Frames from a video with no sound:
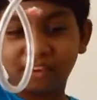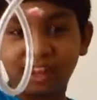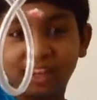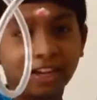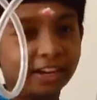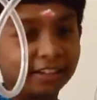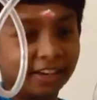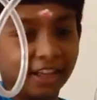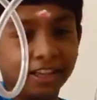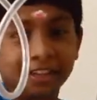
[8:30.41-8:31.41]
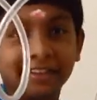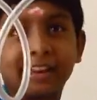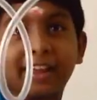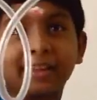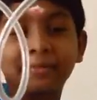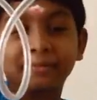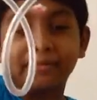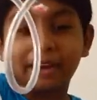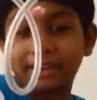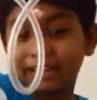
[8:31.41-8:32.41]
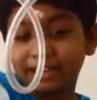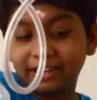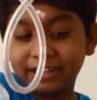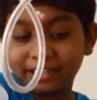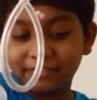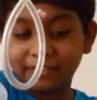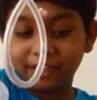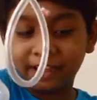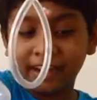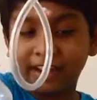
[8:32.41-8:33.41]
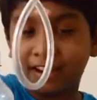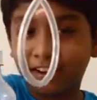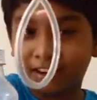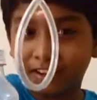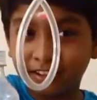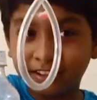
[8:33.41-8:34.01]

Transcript: trying, but it is very hard.